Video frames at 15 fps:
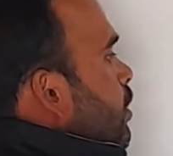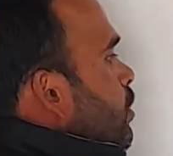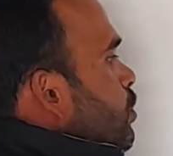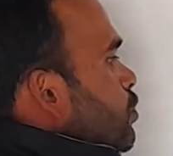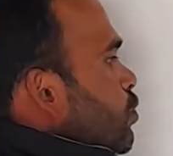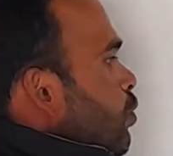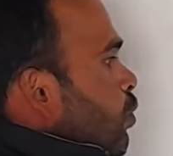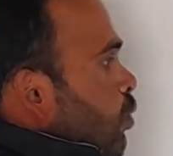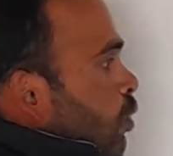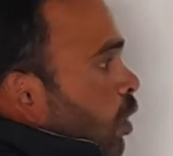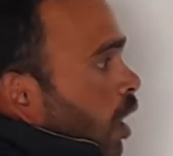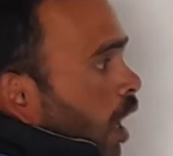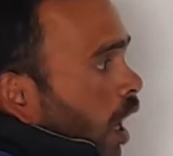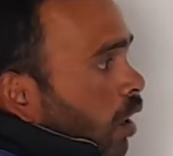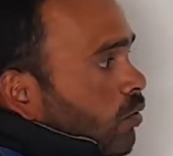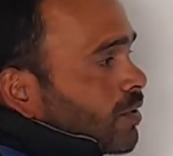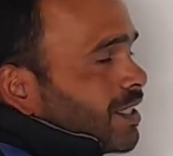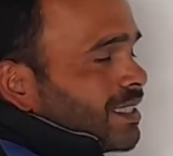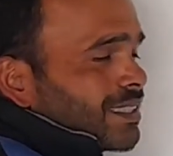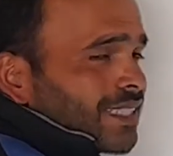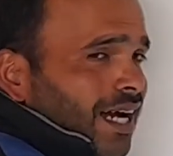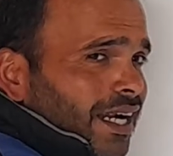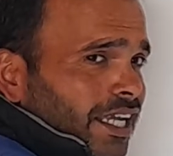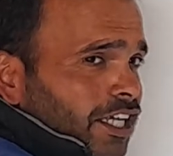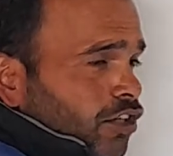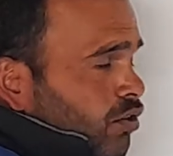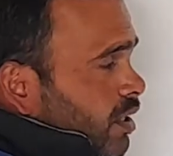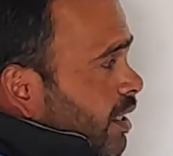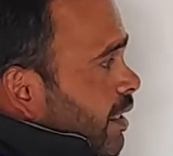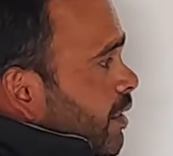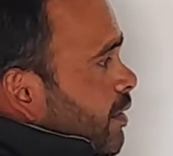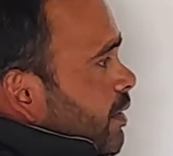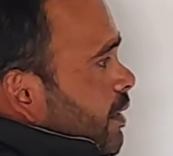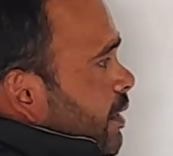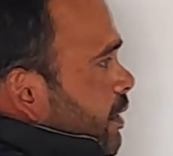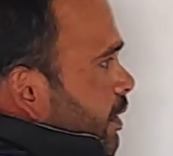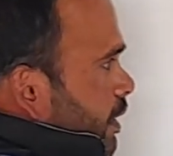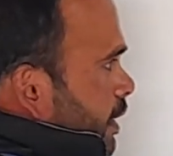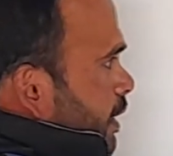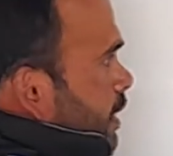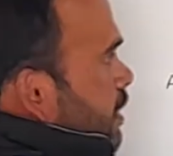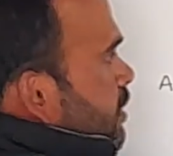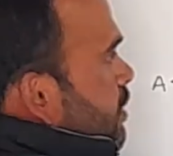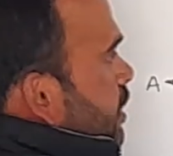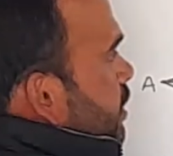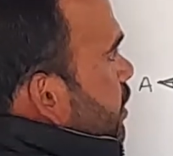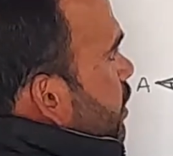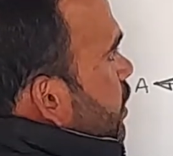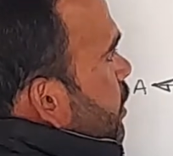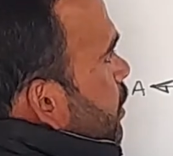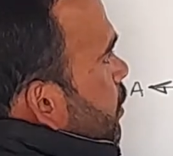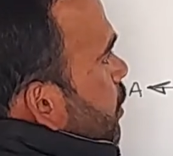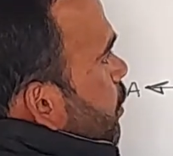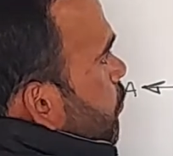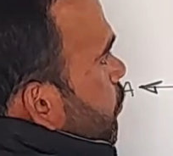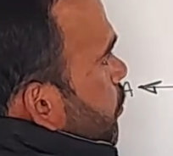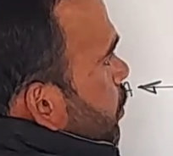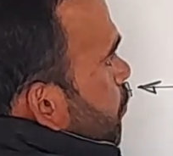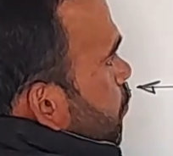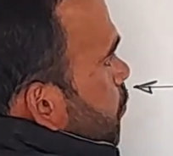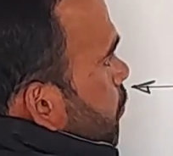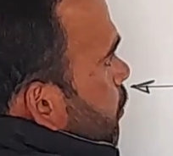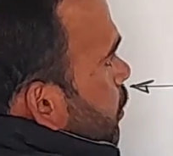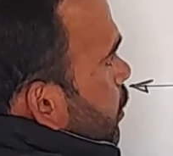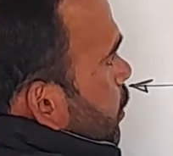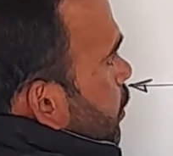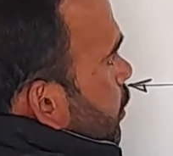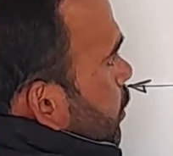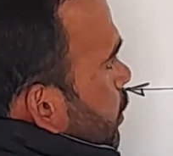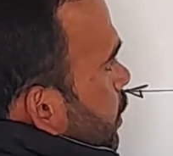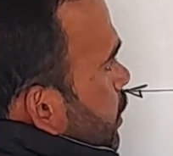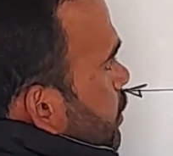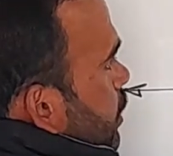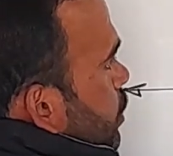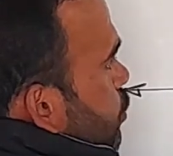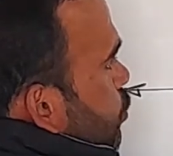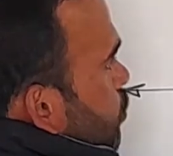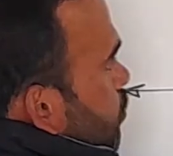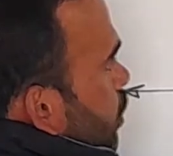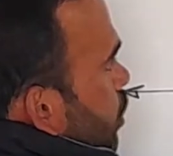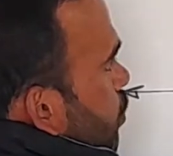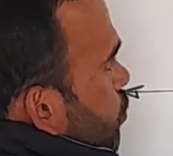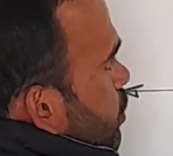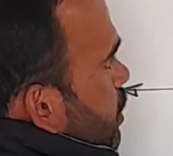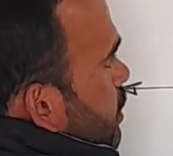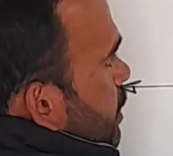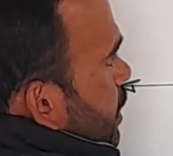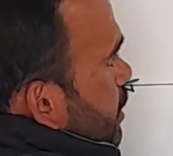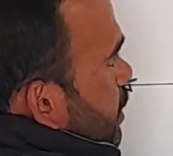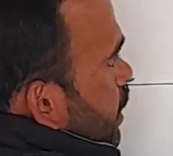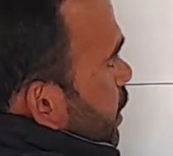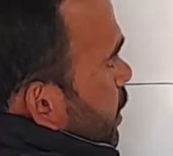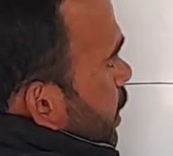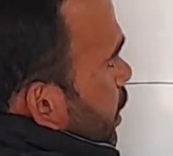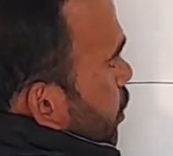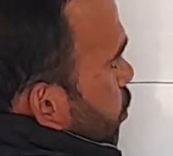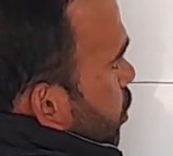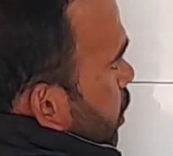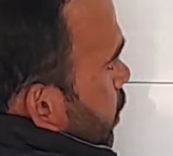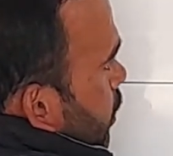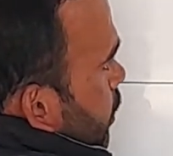So how these are denoted in generally, if let's assume how these are denoted.